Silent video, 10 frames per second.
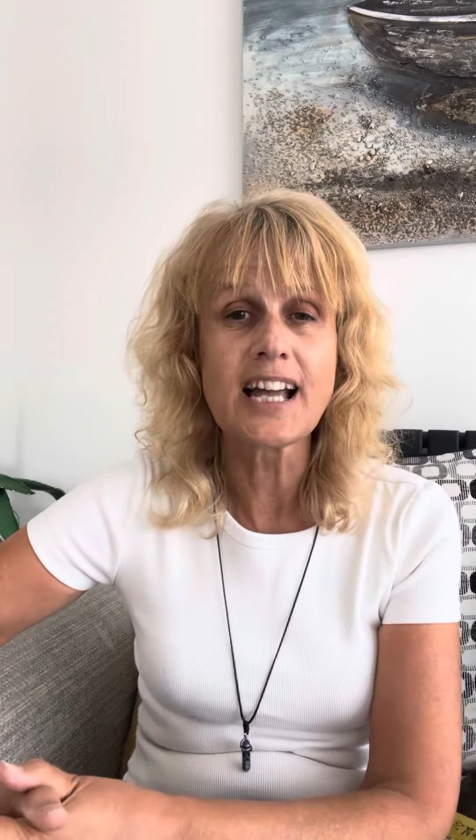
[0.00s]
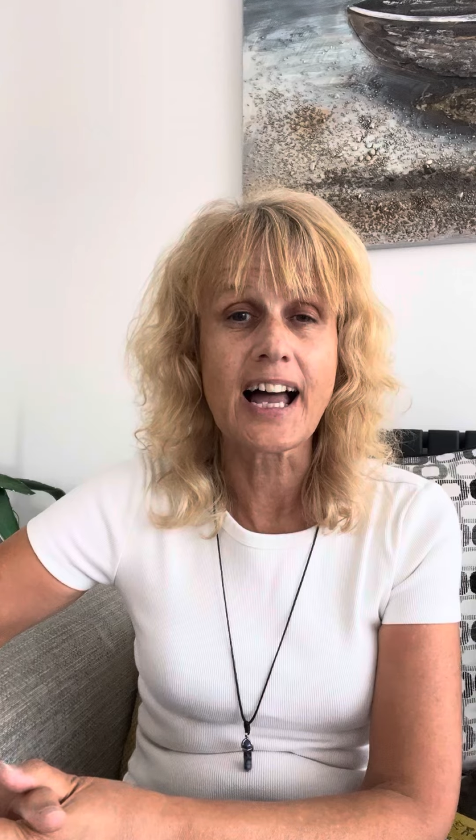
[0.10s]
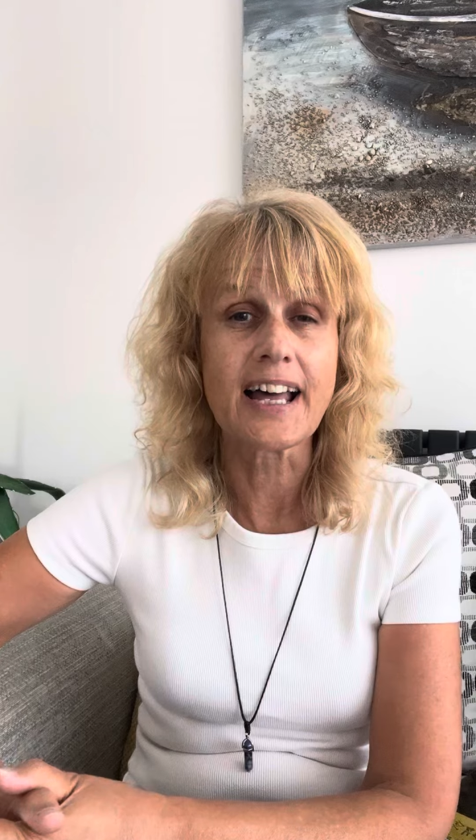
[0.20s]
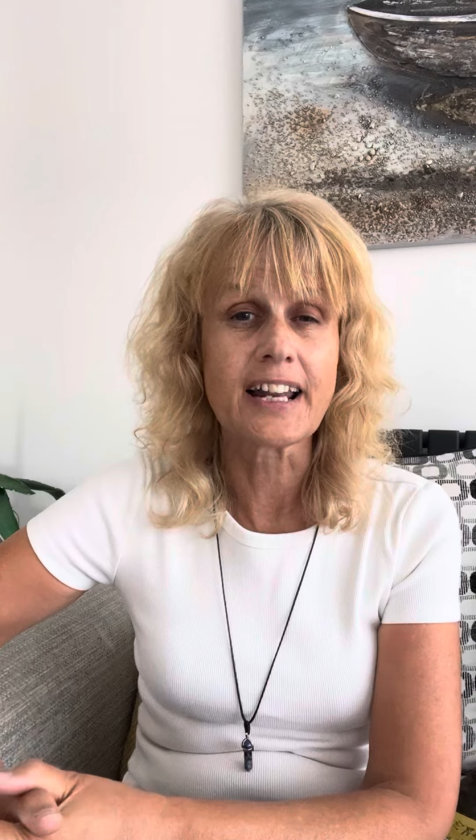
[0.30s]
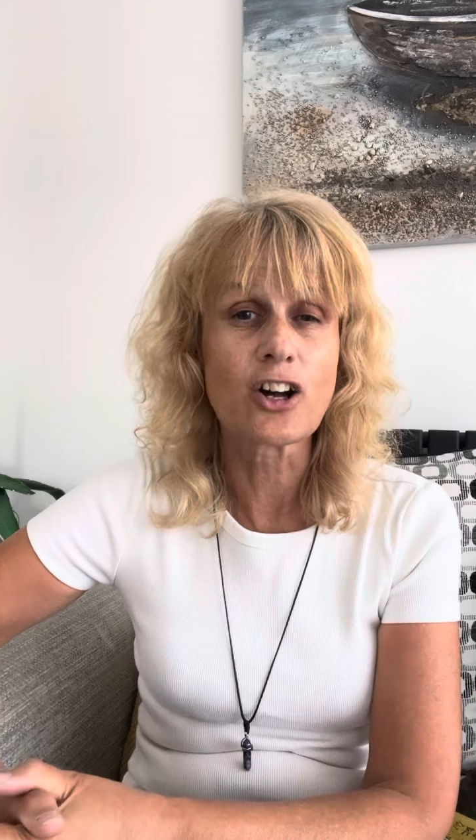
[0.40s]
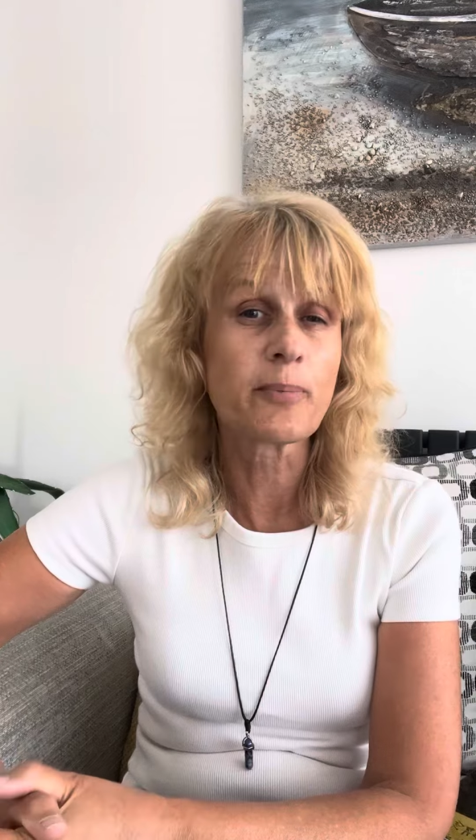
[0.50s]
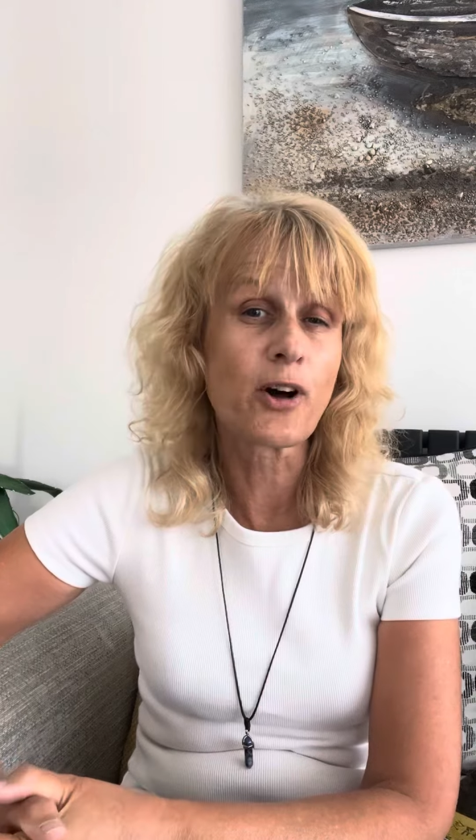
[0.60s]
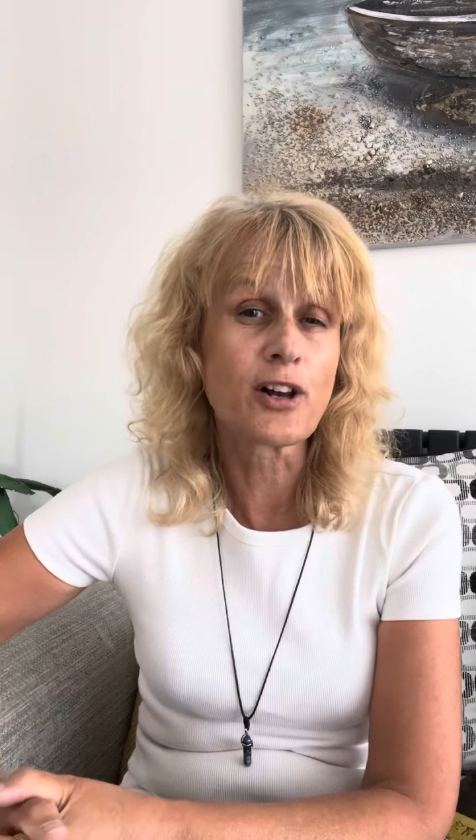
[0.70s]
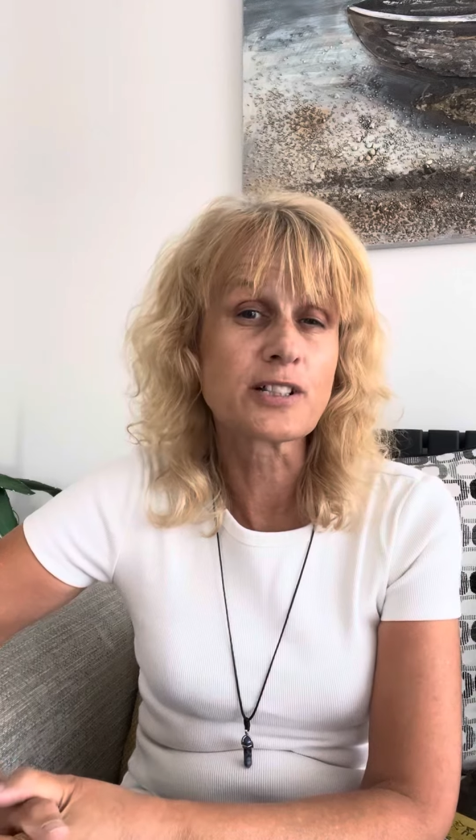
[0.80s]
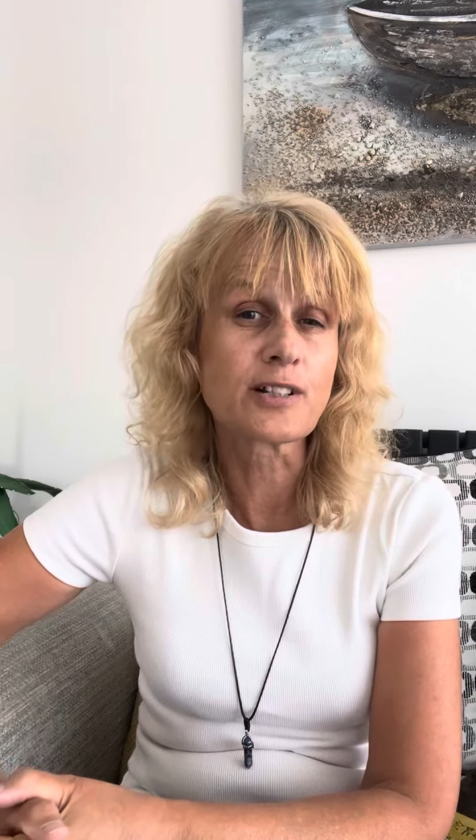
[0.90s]
and I got to be
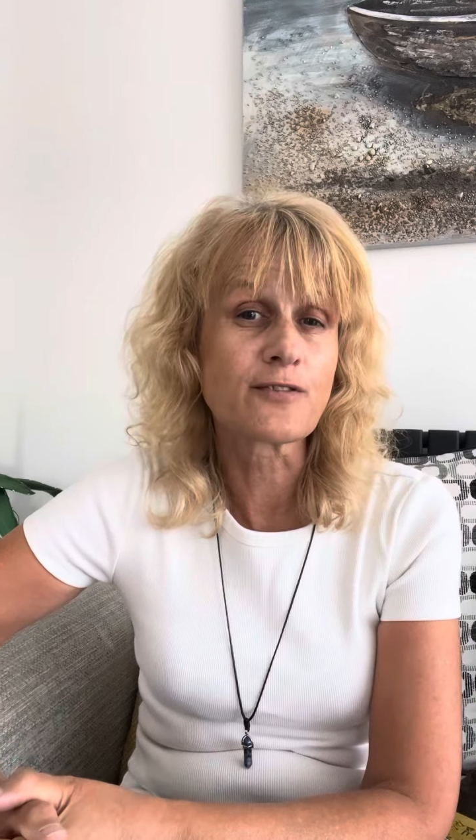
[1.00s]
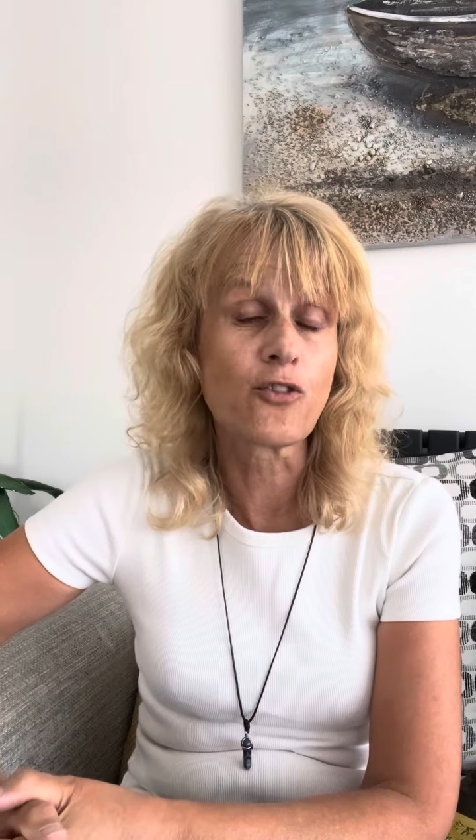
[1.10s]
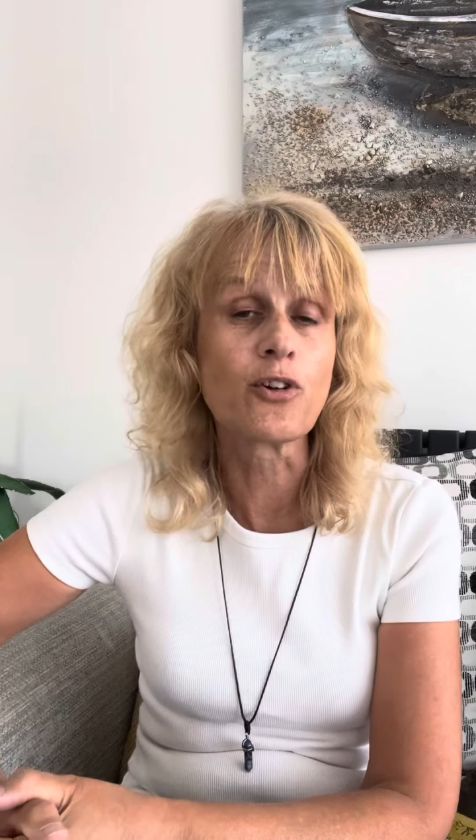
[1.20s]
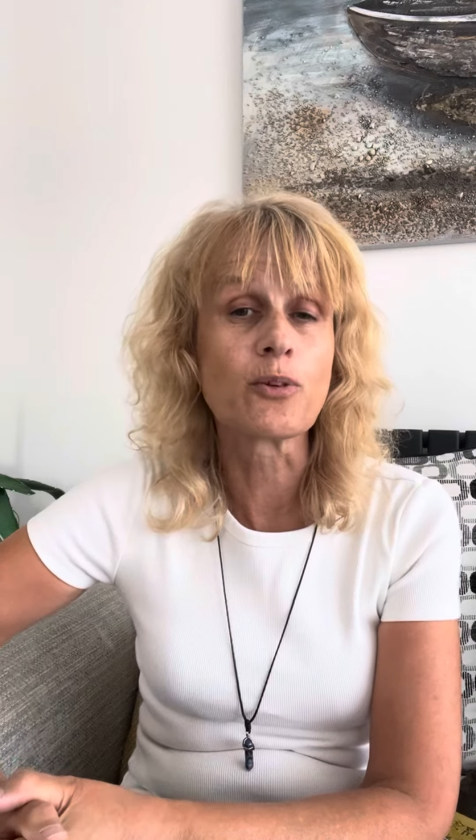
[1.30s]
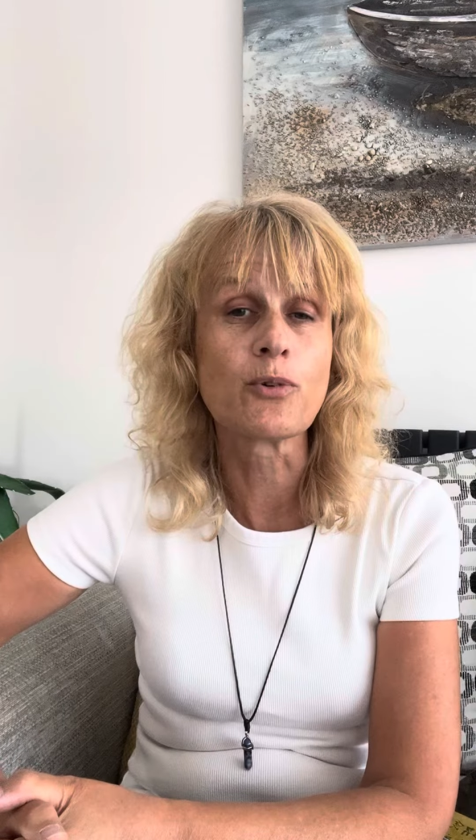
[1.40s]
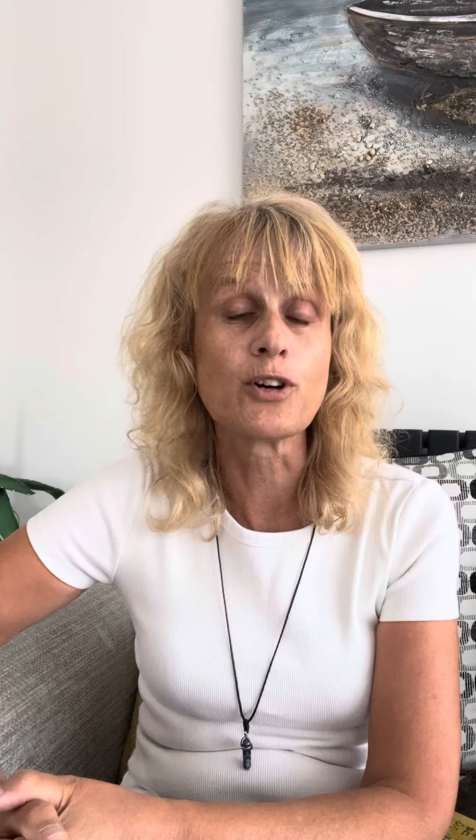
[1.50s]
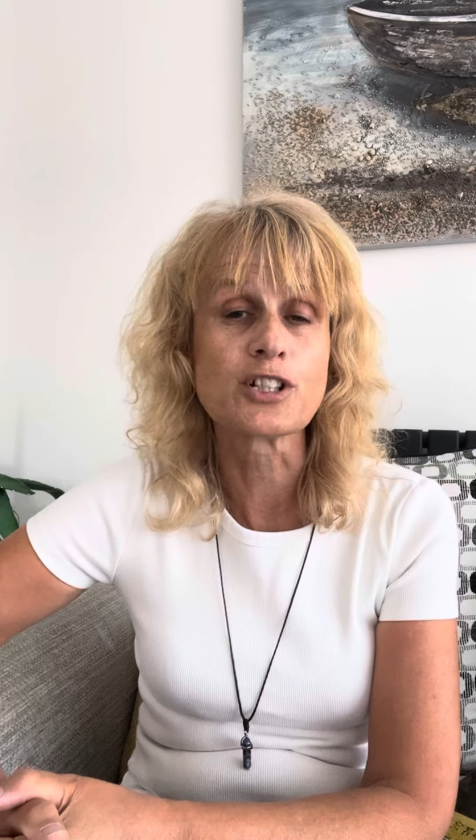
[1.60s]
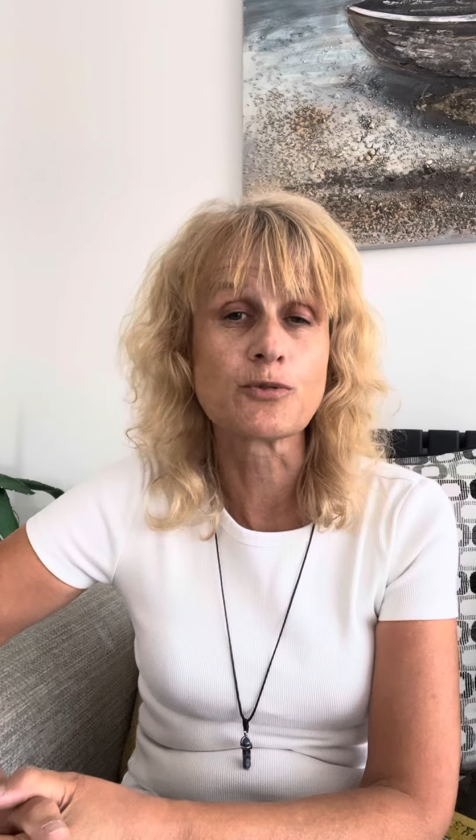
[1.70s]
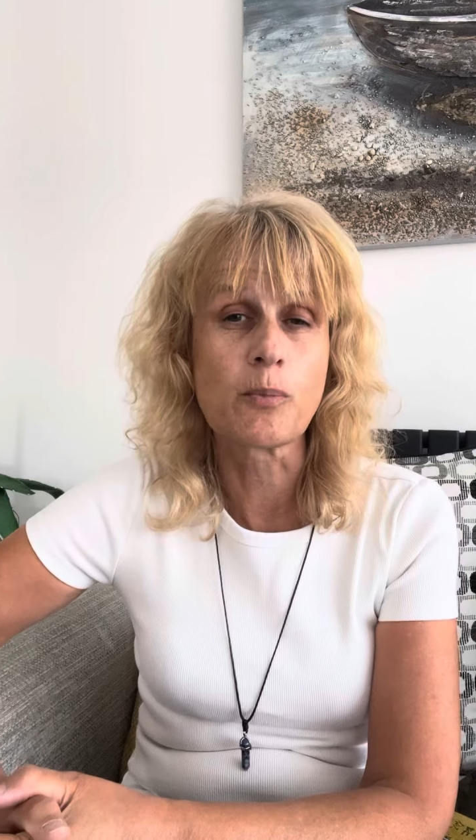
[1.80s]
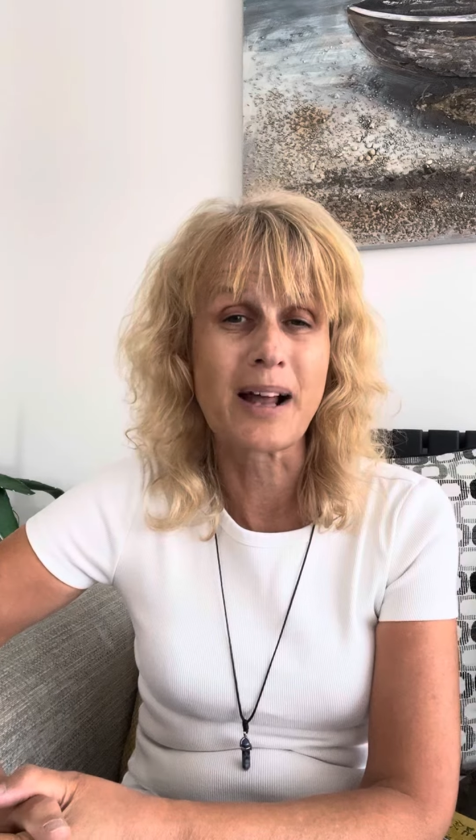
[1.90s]
honest, it's four of the worst